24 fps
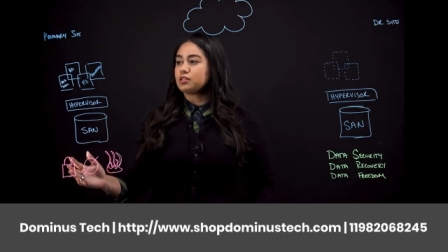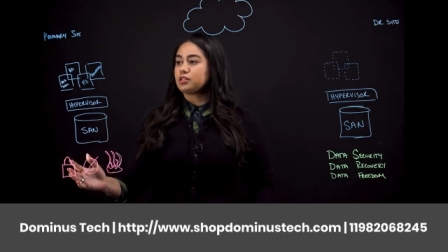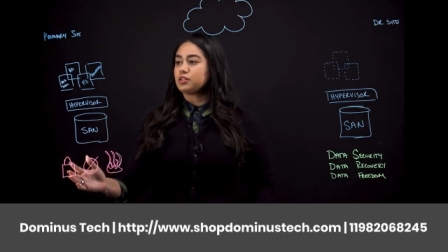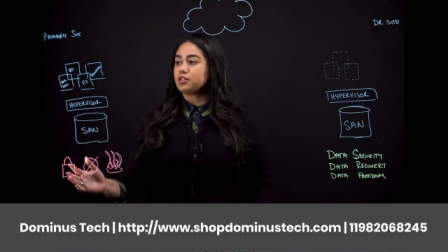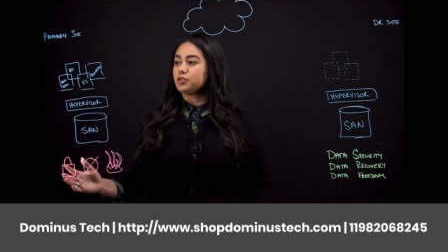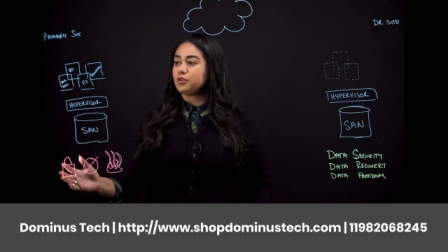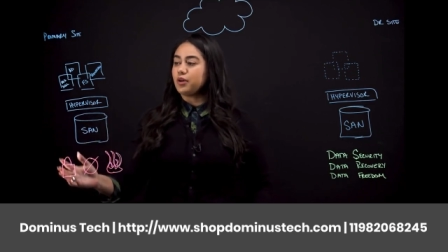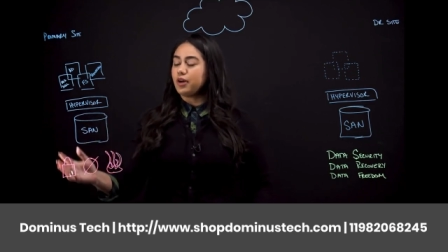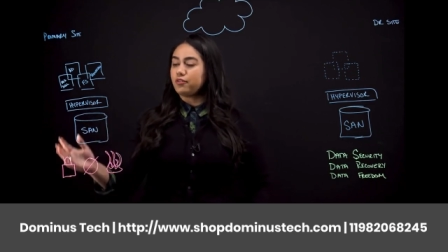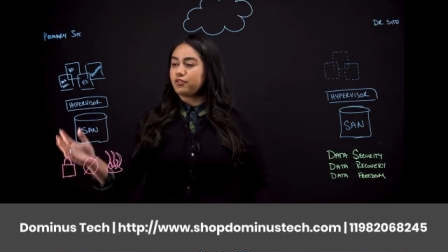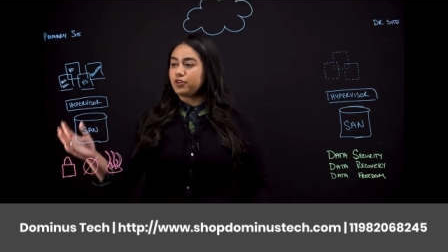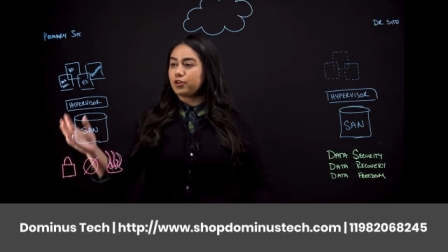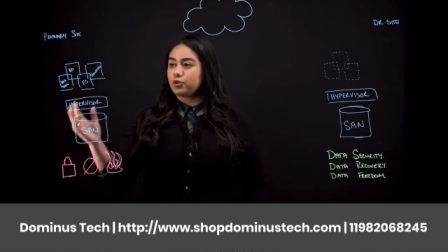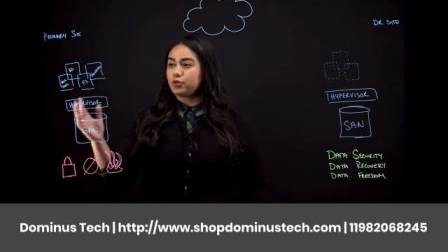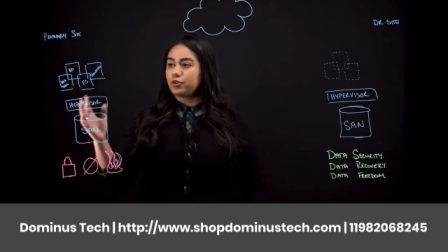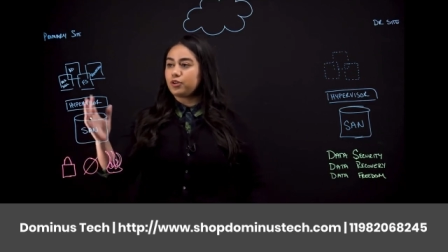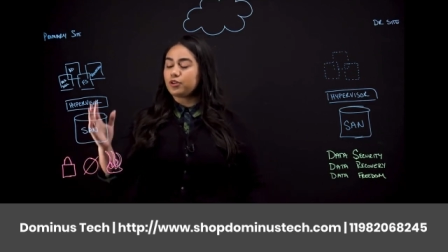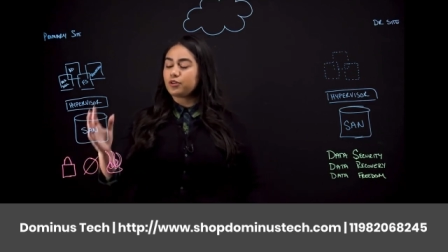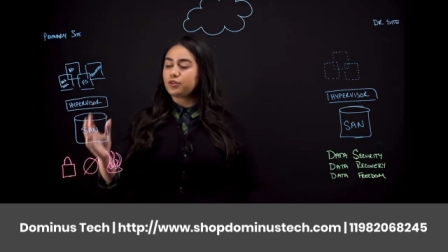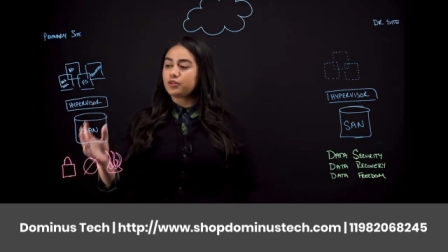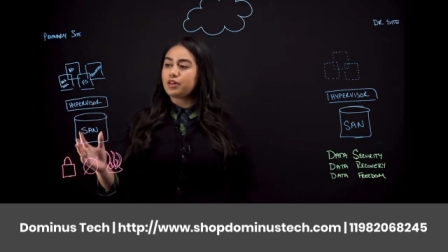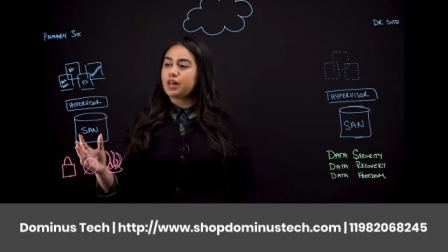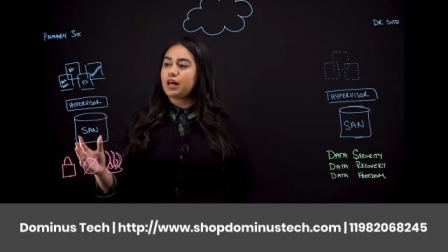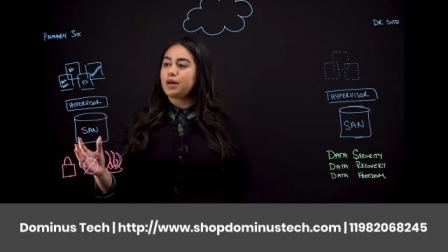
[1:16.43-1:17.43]
You have your
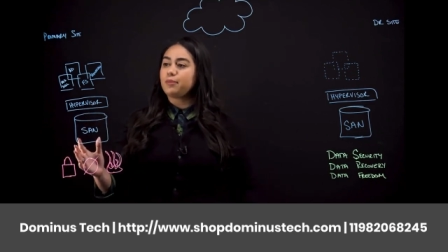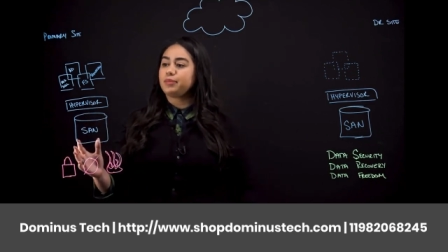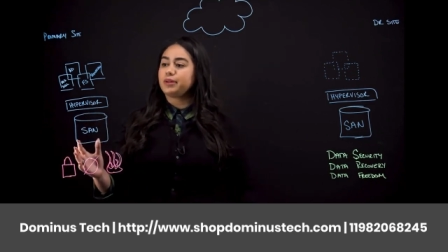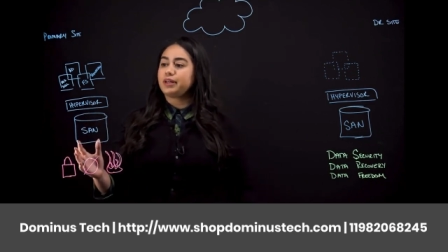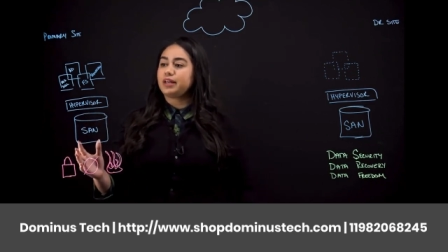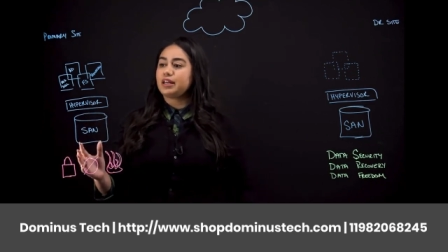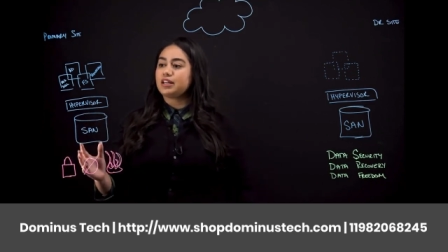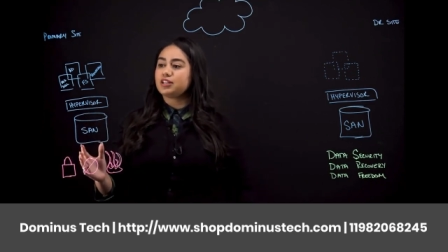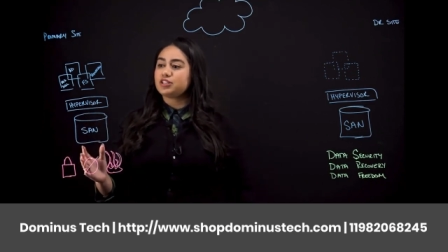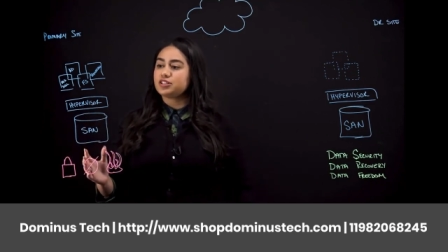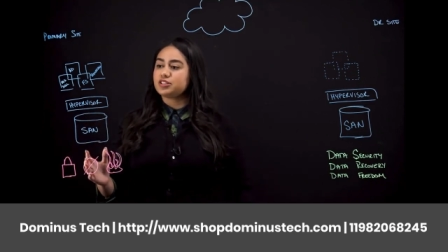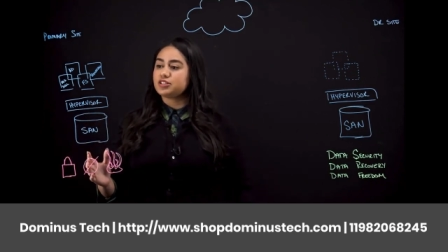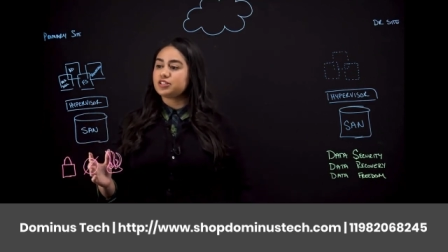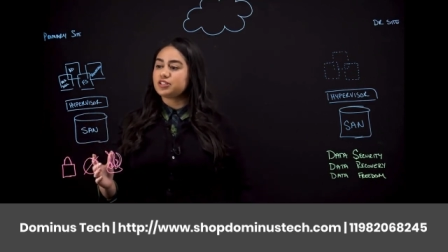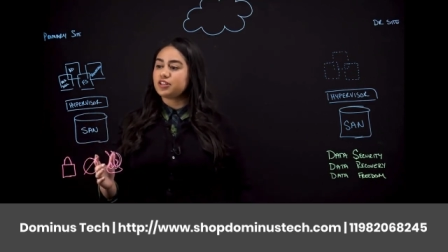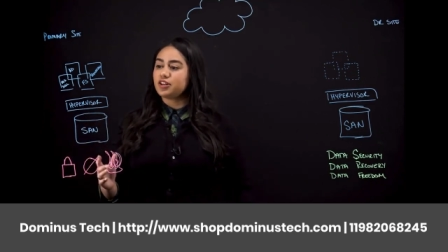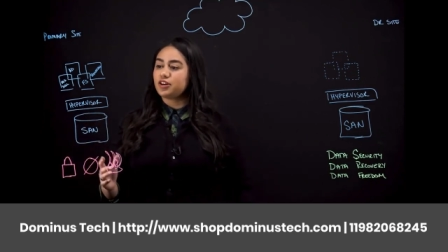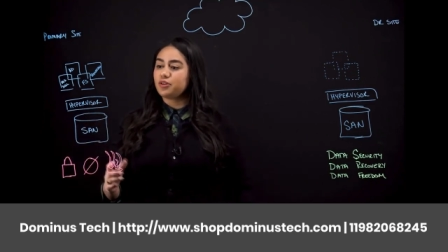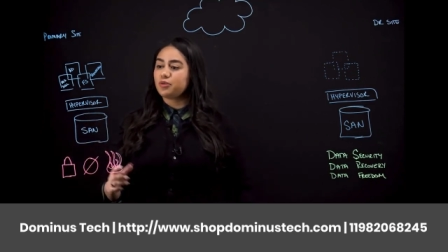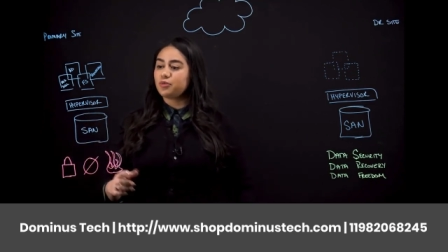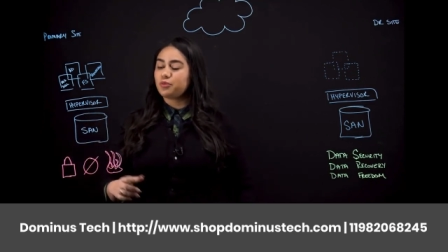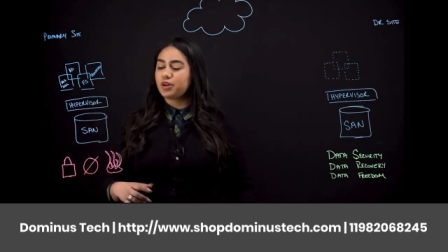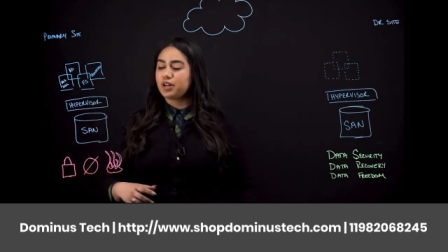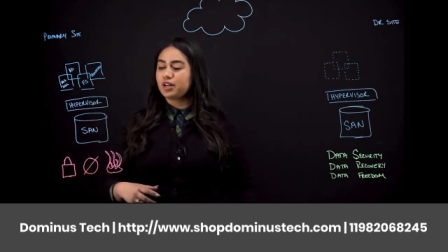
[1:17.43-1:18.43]
critical applications that
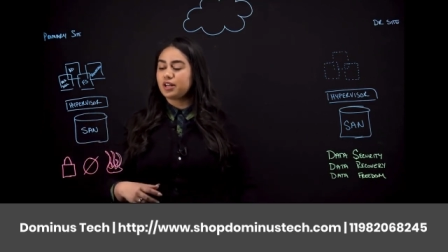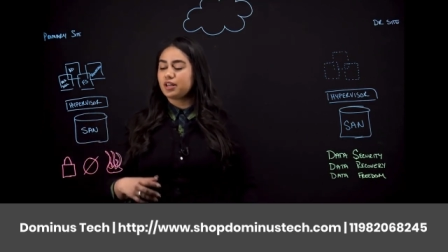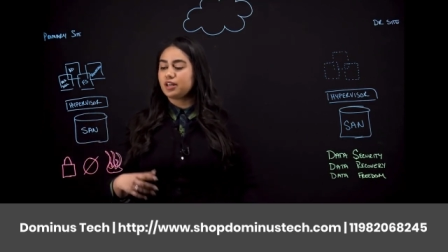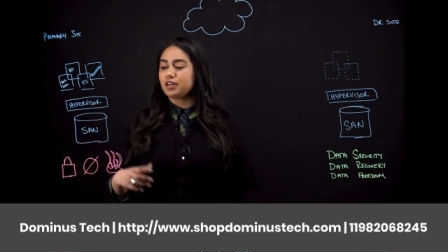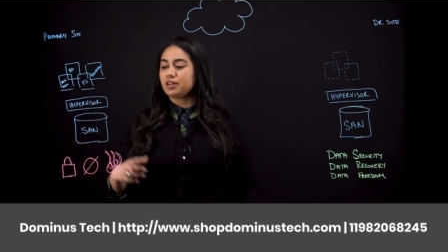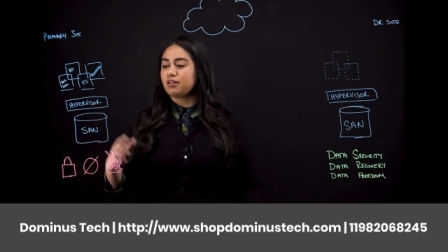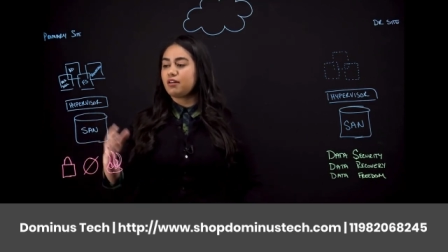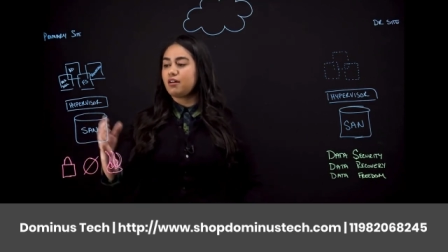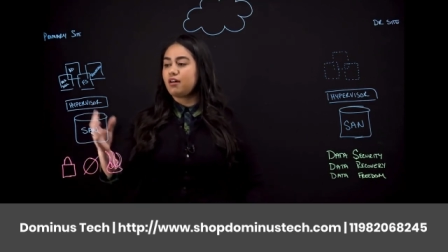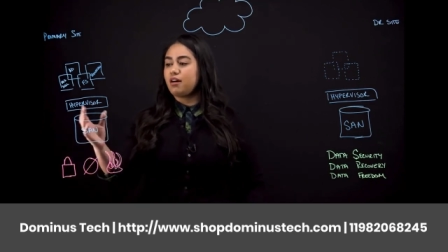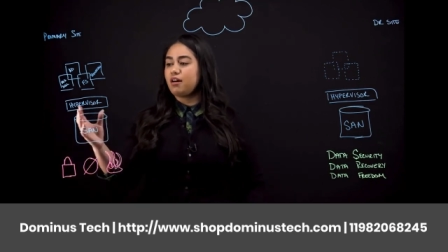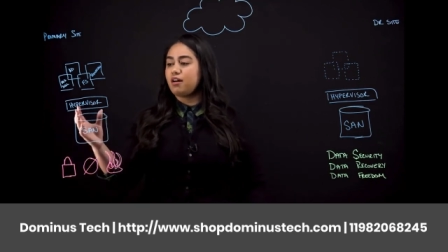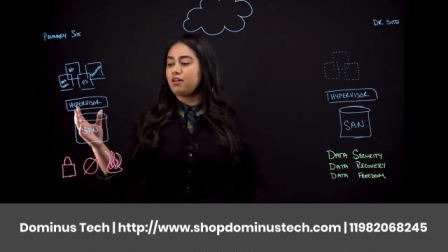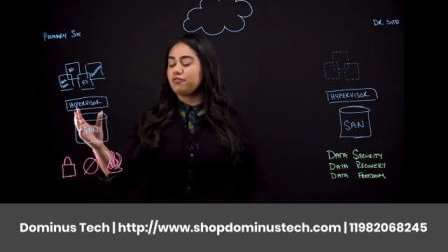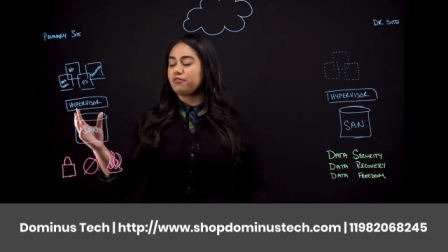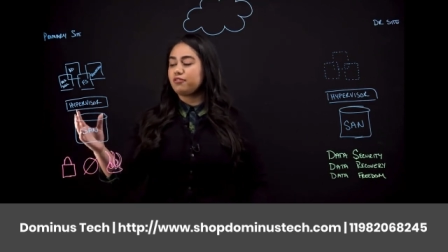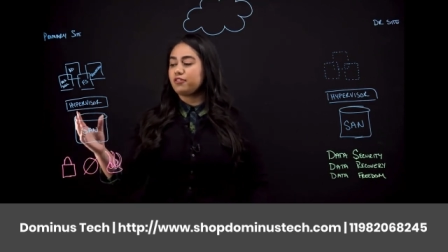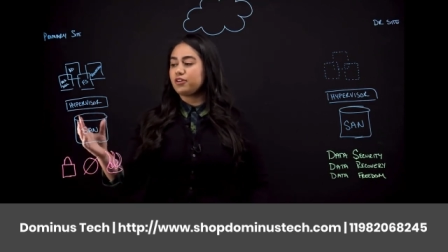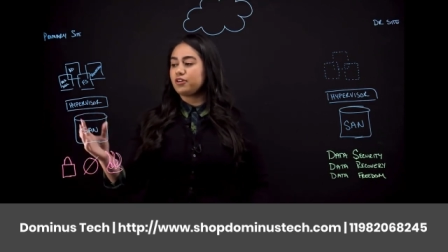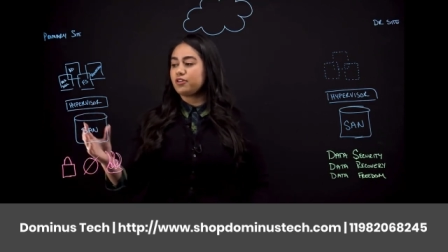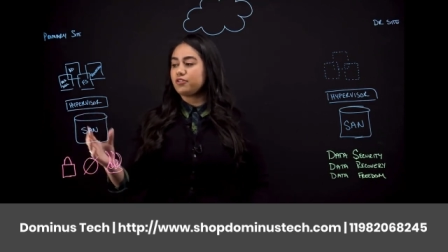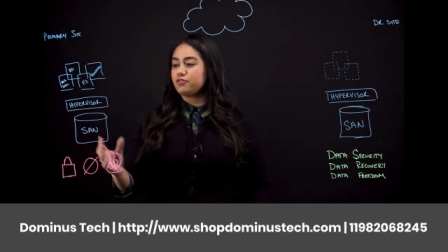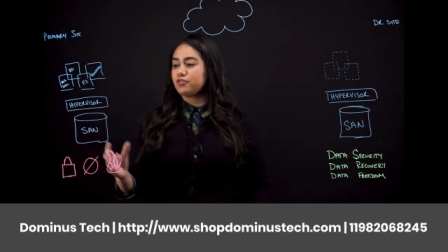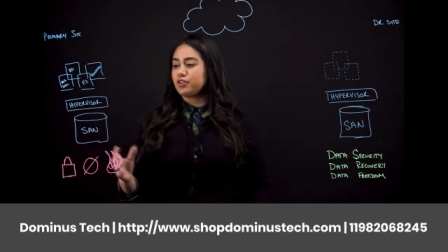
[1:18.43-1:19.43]
are running off
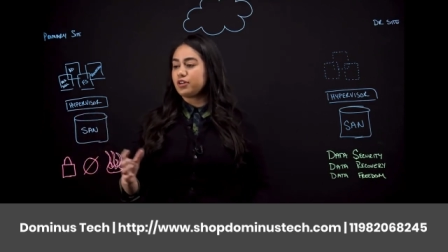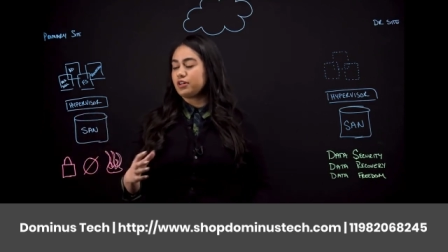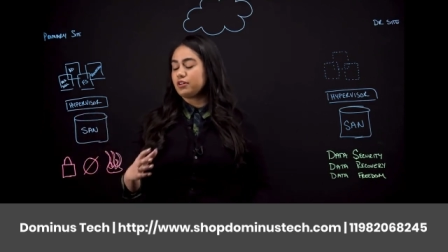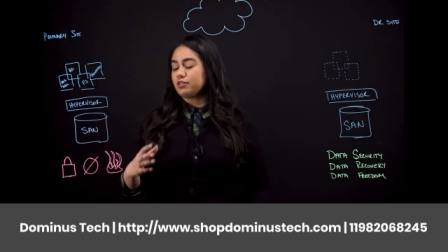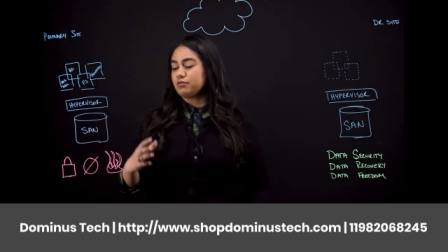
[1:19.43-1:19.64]
of,